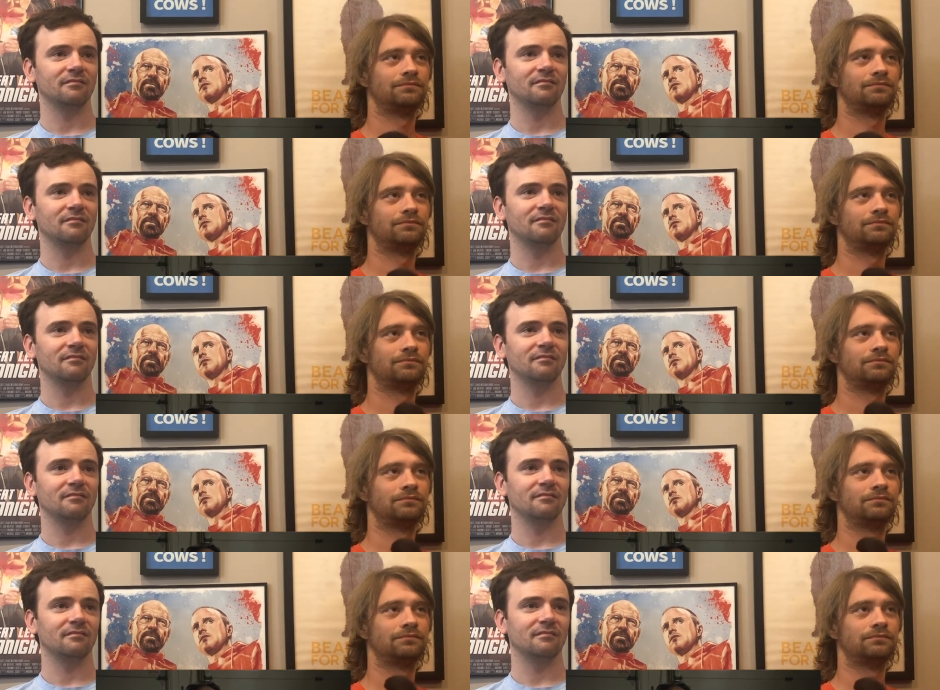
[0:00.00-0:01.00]

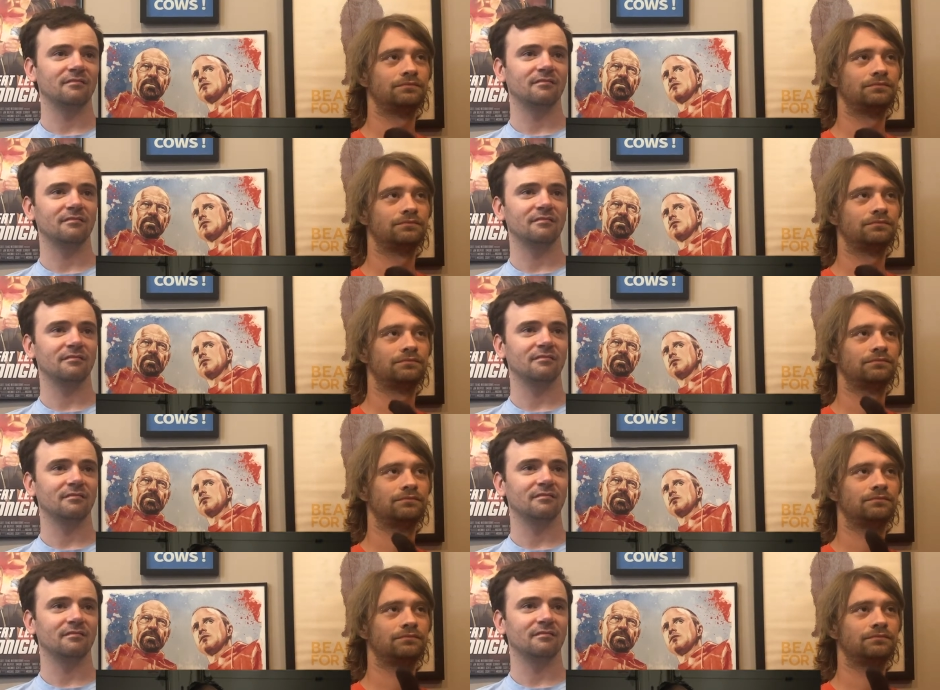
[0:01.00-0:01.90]
No one is speaking in this clip.